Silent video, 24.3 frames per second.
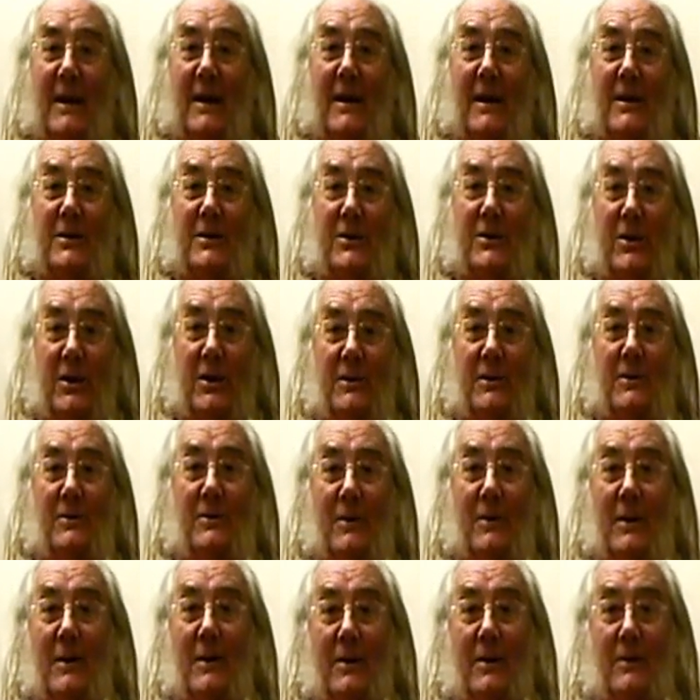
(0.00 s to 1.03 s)

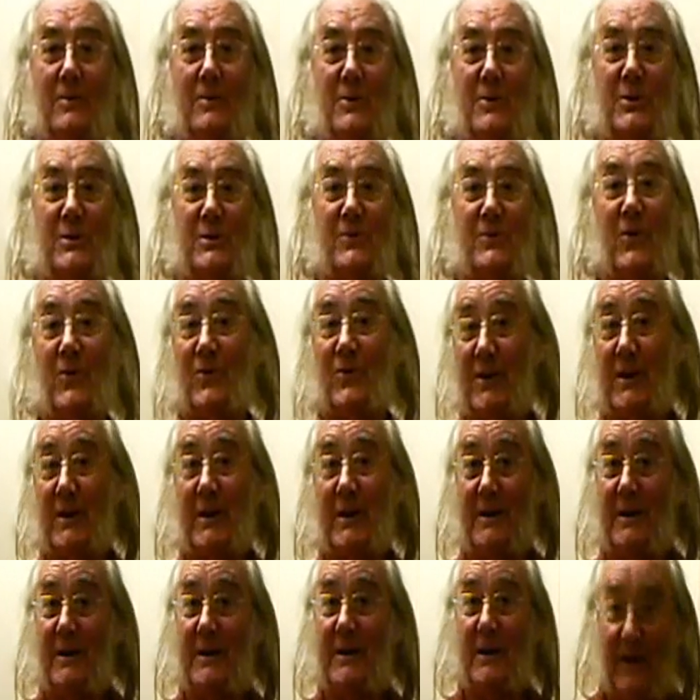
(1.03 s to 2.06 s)
until I was
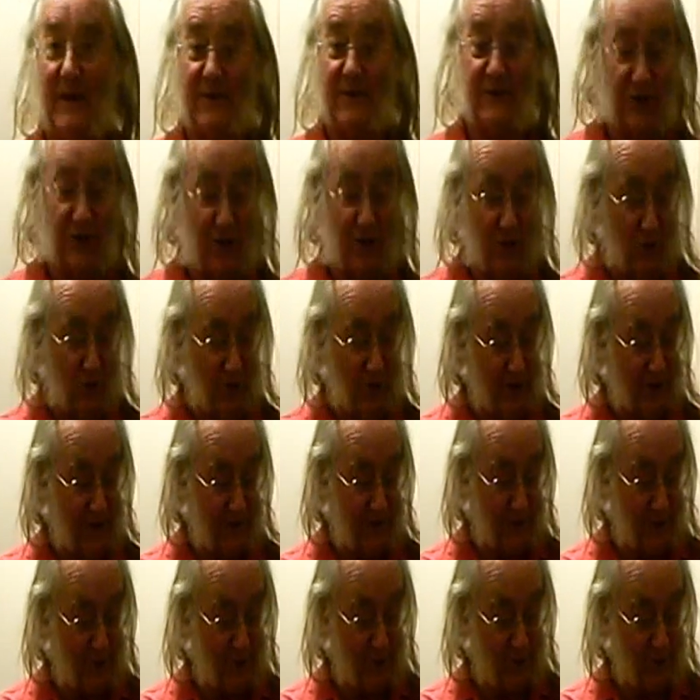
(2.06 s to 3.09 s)
15 and left school. And it
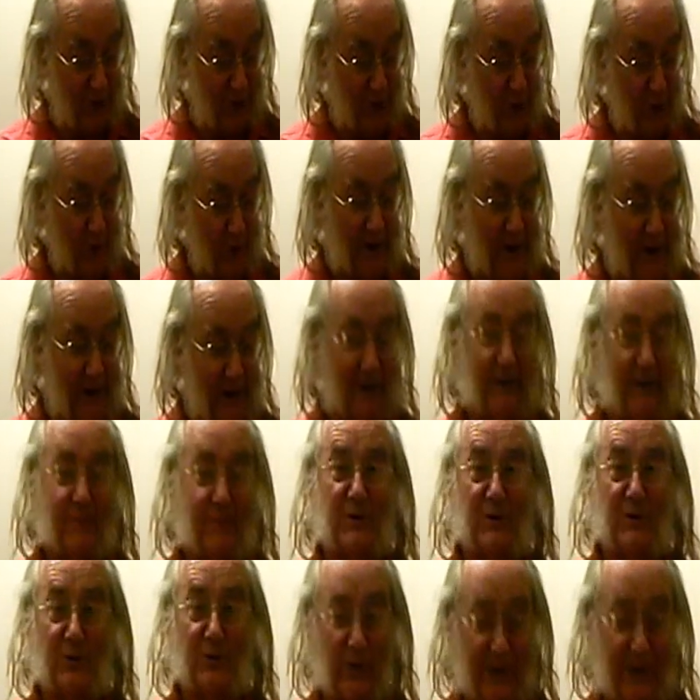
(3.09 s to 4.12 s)
was called the Comic
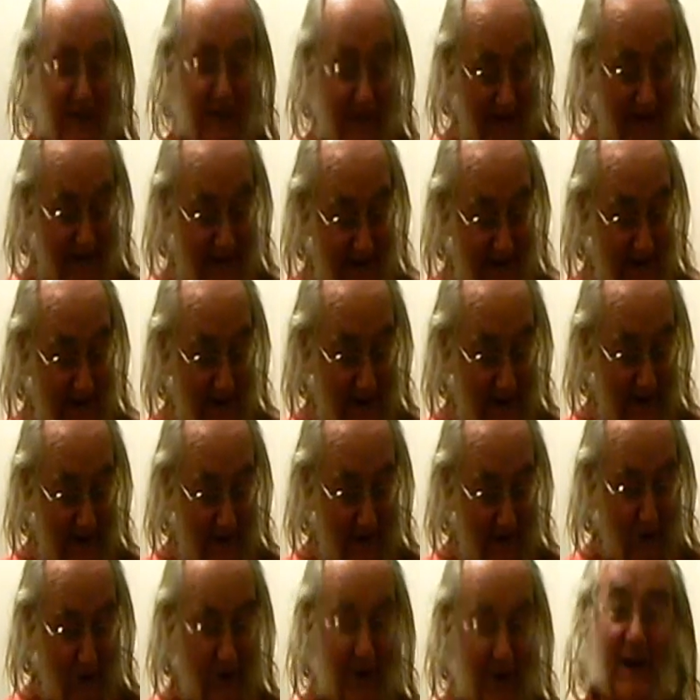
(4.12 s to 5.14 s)
Capers Weekly,
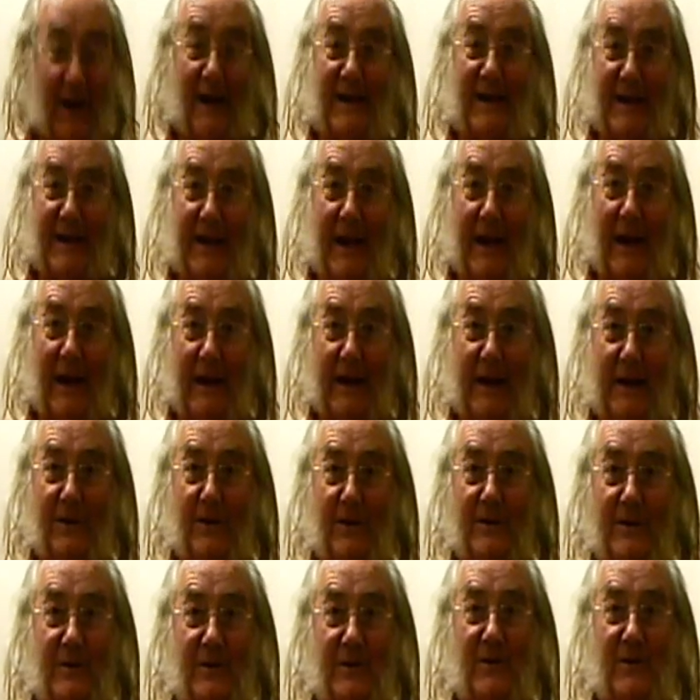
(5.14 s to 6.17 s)
or the KK as